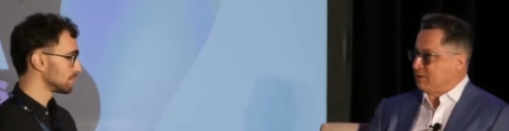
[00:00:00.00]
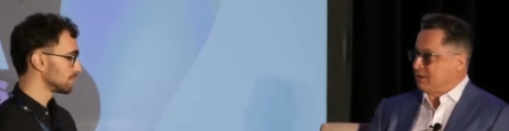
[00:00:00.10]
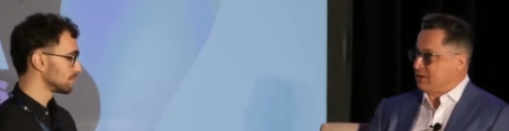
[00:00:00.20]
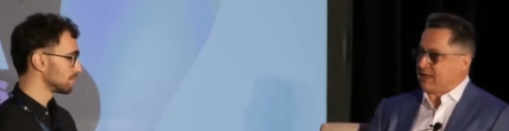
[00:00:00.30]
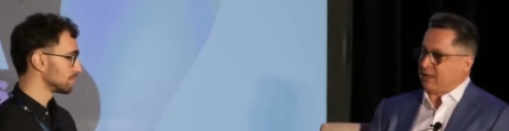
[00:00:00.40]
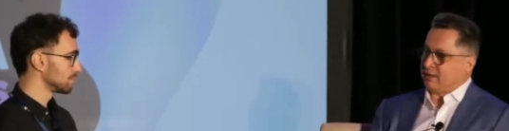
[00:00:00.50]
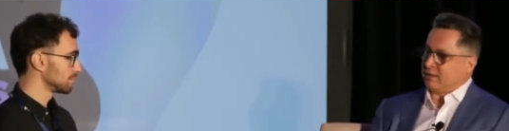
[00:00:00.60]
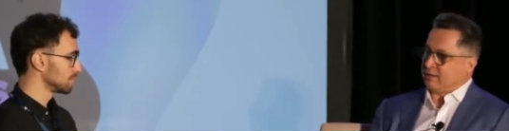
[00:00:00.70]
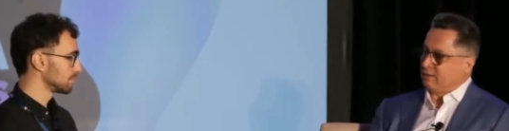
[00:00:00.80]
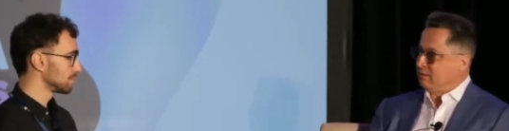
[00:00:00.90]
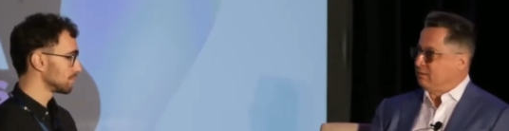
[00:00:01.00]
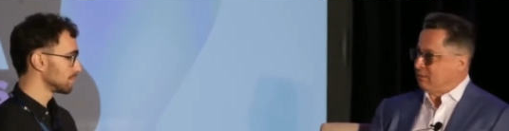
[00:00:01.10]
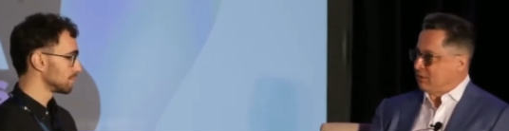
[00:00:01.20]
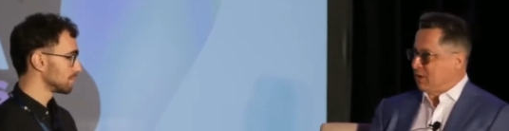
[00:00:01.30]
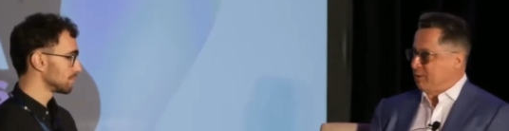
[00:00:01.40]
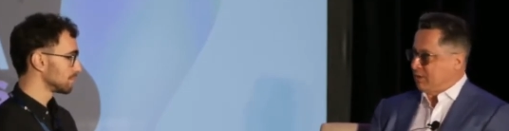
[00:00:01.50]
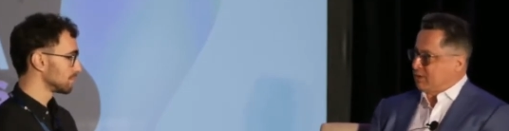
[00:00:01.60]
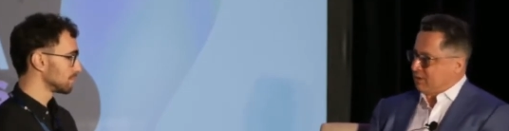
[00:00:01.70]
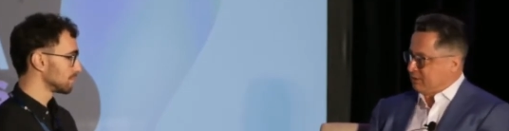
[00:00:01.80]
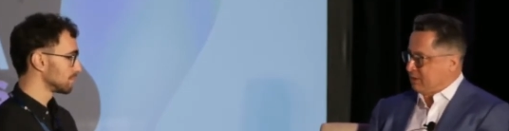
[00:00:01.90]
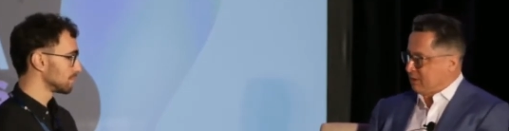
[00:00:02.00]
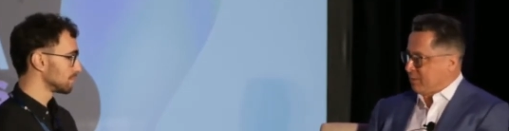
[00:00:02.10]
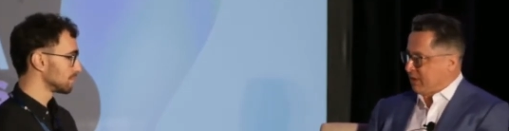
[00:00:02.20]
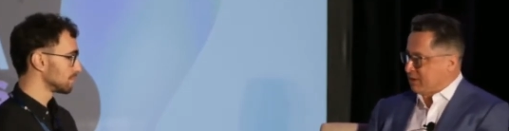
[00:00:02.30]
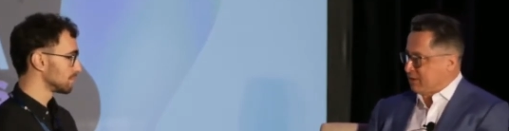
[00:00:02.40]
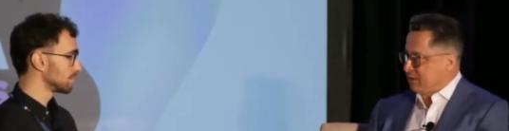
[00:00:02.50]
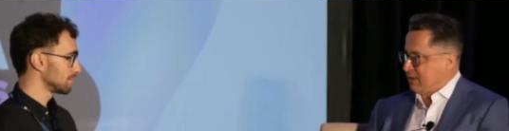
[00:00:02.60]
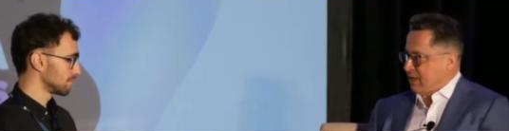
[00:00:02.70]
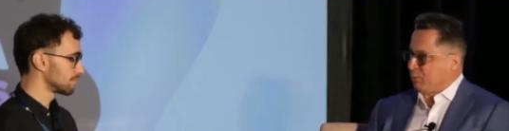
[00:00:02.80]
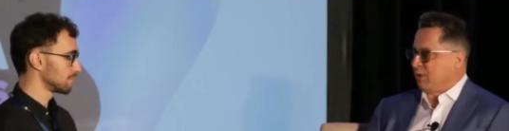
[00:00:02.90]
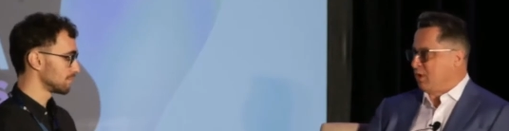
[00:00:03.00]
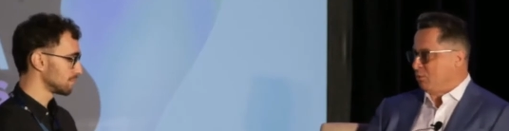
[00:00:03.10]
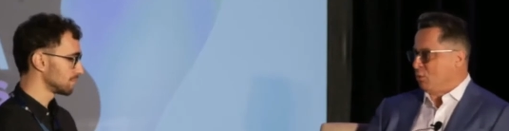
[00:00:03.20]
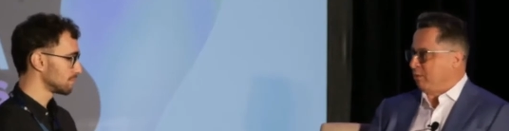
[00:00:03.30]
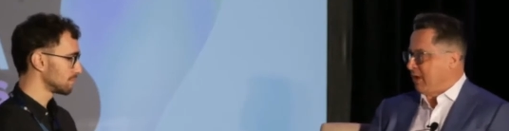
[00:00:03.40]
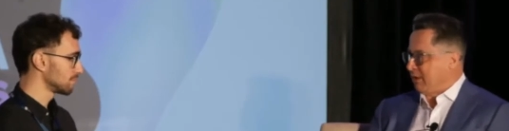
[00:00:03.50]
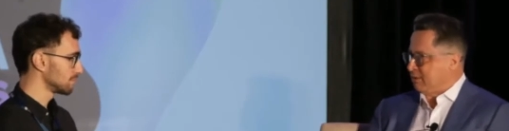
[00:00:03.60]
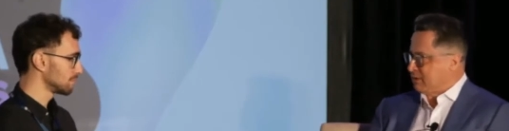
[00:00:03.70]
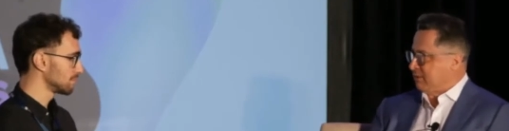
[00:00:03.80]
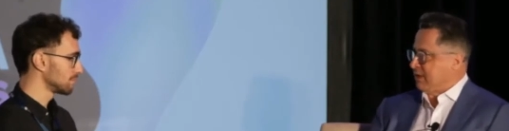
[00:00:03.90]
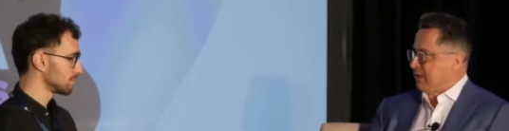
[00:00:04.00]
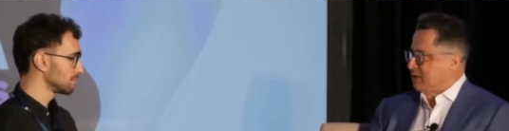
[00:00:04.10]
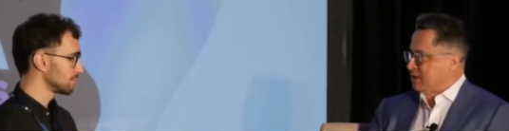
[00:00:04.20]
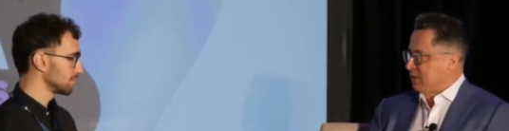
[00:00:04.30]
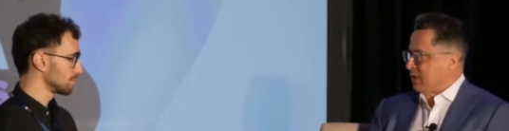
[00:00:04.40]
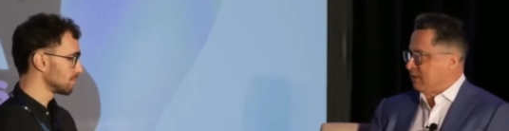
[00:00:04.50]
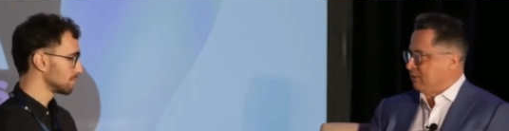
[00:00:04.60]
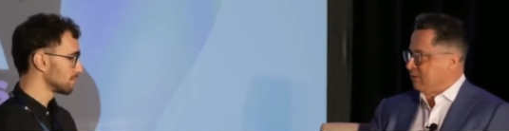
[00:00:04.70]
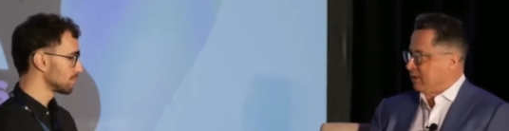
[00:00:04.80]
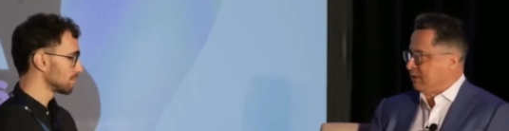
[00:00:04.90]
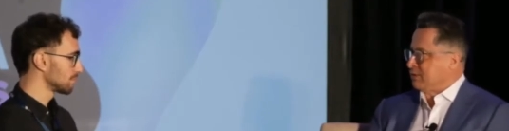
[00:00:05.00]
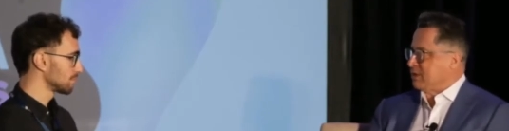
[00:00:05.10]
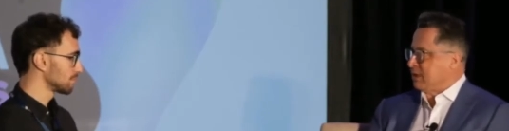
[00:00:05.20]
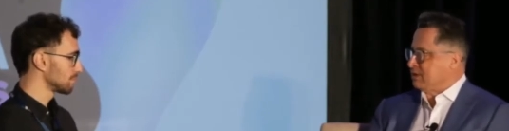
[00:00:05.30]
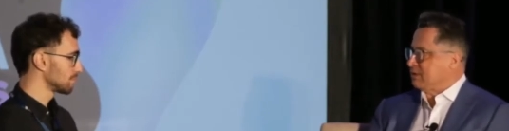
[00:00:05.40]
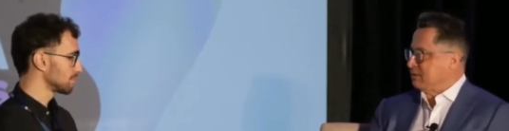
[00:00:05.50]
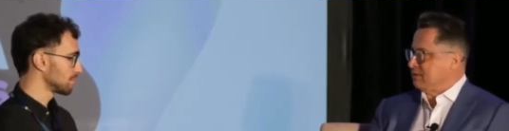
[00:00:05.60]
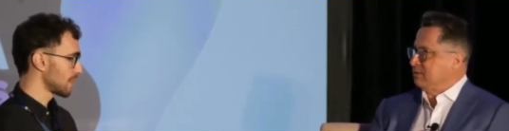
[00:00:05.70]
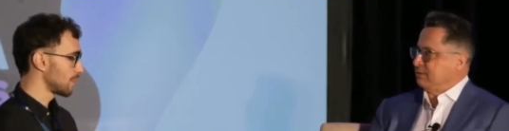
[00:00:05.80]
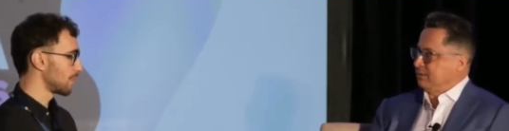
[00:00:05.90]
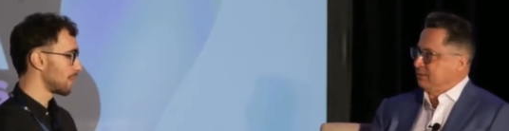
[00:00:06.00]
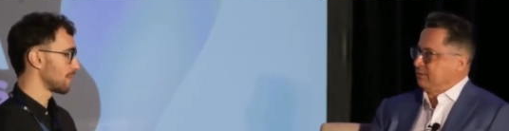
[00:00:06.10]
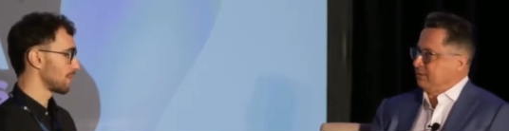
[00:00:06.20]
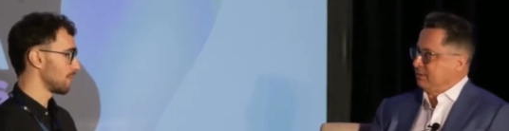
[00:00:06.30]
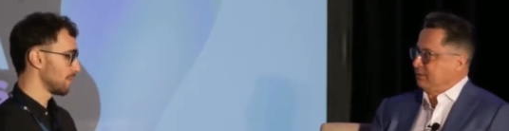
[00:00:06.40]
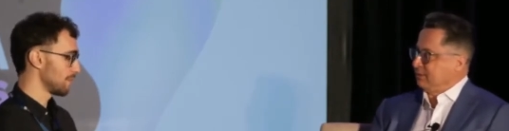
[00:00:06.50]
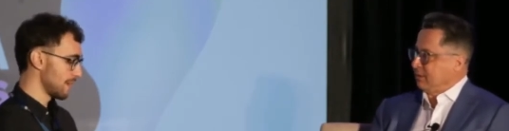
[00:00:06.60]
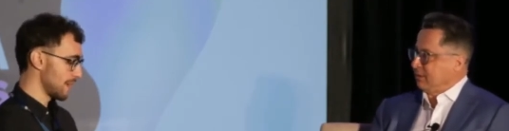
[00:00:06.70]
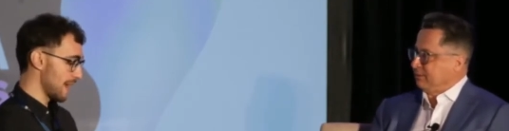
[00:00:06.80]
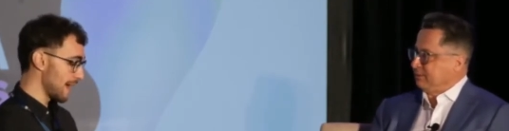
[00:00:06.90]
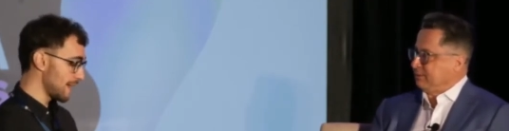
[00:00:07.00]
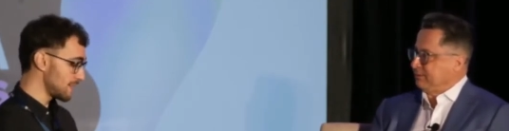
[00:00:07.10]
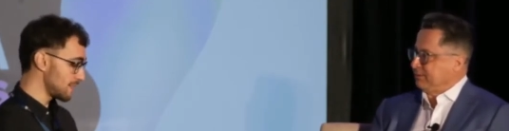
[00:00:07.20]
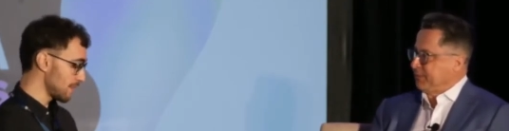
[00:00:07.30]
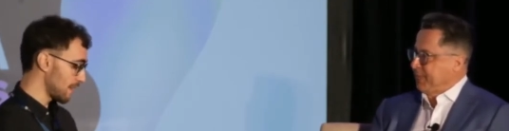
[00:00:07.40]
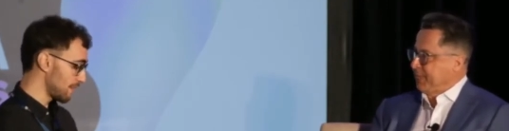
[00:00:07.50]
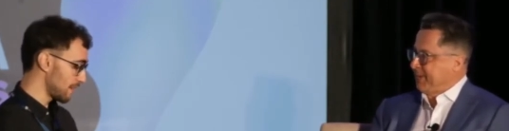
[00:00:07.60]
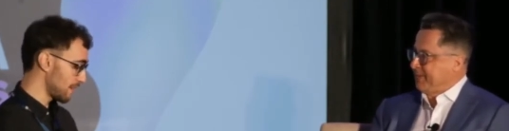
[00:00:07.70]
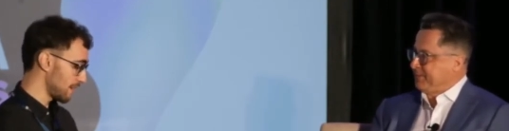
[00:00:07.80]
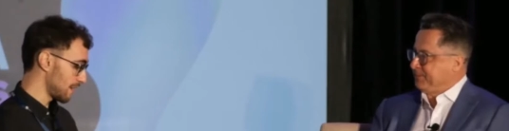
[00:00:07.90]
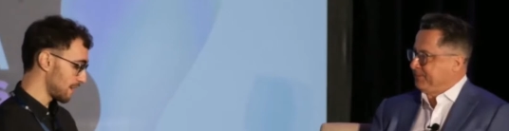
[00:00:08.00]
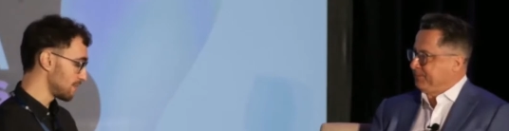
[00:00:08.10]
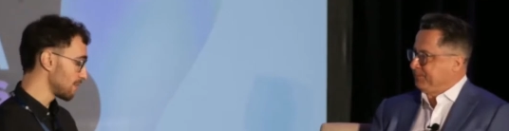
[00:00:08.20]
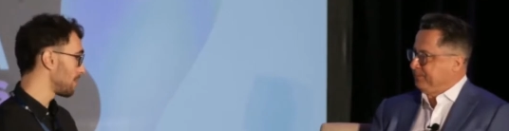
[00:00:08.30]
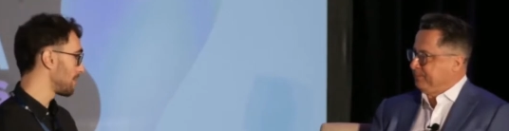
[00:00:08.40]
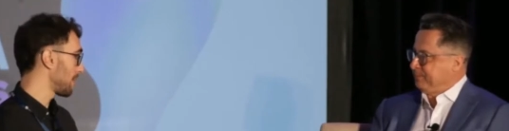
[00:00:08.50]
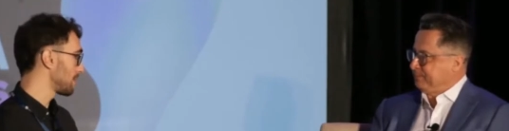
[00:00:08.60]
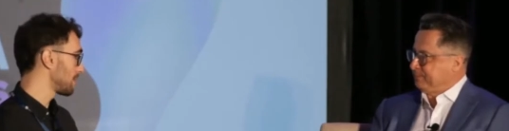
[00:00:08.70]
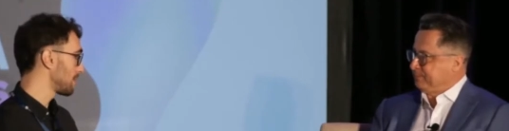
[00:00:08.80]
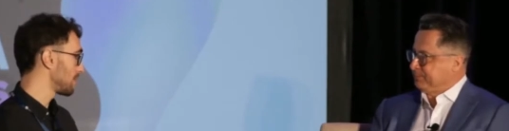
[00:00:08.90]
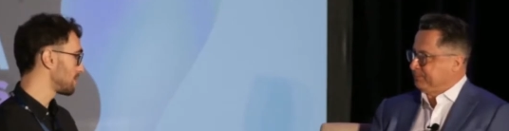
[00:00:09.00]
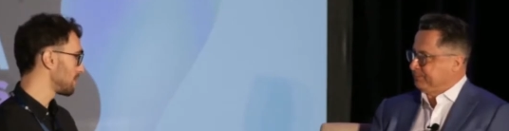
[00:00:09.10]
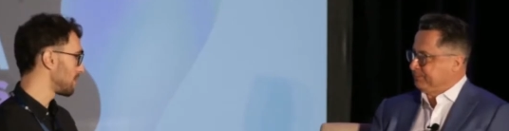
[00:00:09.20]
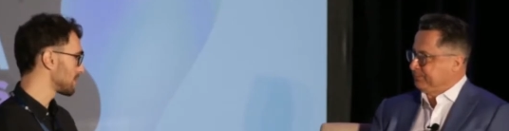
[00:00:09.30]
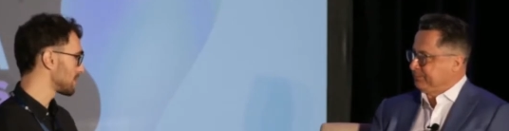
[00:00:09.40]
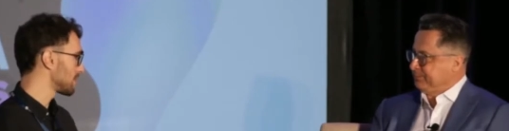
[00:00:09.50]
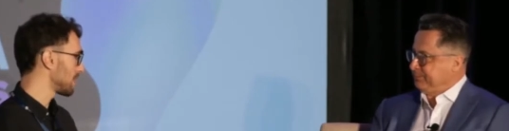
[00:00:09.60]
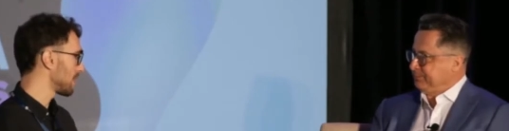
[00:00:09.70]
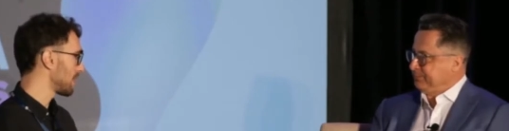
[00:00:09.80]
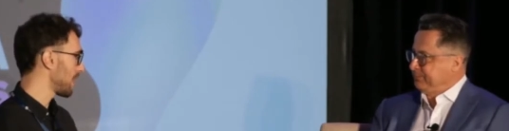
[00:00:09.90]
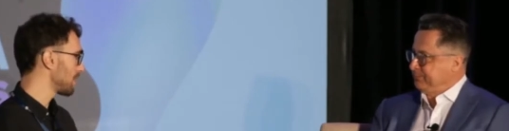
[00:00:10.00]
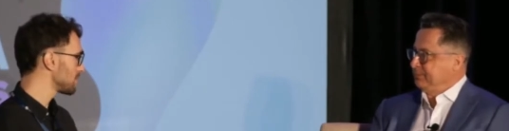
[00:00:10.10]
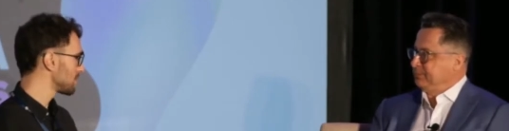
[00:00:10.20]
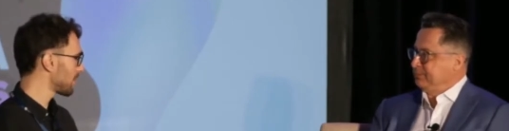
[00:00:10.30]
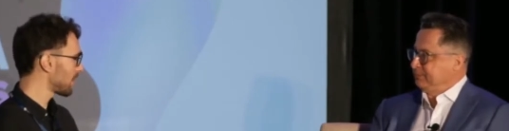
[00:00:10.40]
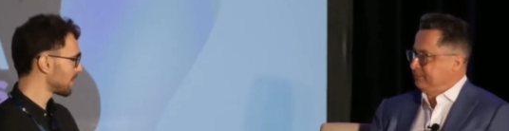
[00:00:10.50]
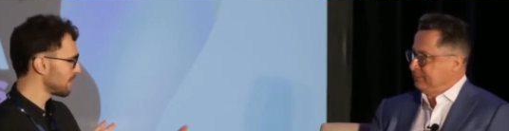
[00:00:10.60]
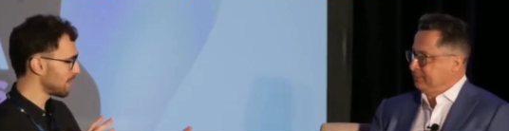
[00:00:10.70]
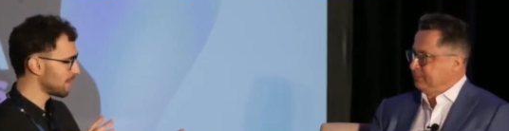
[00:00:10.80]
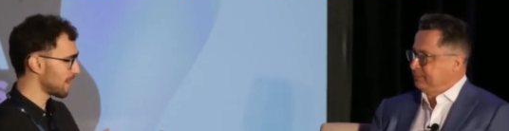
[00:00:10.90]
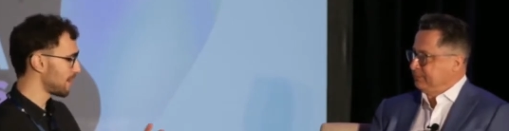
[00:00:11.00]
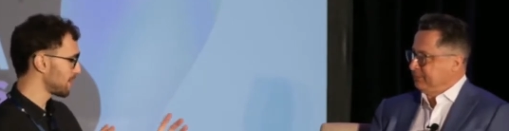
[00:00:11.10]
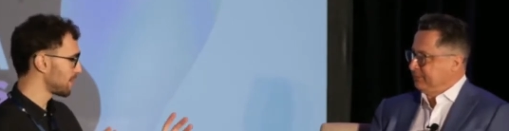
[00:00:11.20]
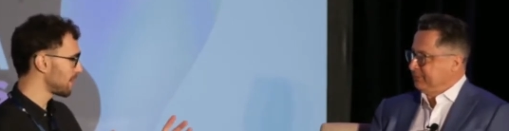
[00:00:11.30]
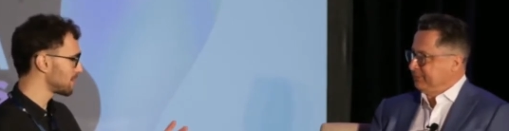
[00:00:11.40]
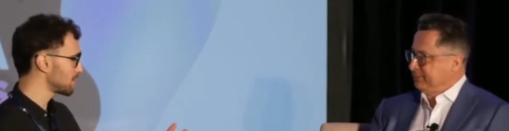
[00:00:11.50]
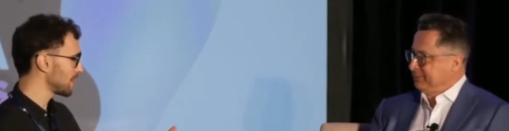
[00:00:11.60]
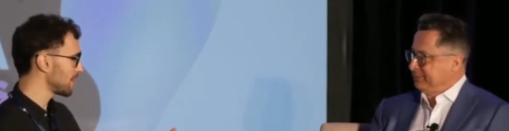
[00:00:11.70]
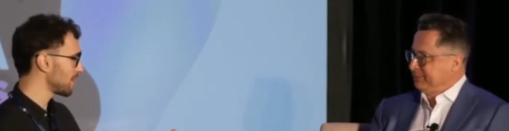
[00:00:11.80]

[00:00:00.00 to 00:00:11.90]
Speaker 1: to tailor the treatment to, to the patient. And we'll learn more about those effects as we get through clinical studies.
Speaker 2: Wonderful. And you have a new compound that you've recently announced, or are you, are you ready to speak about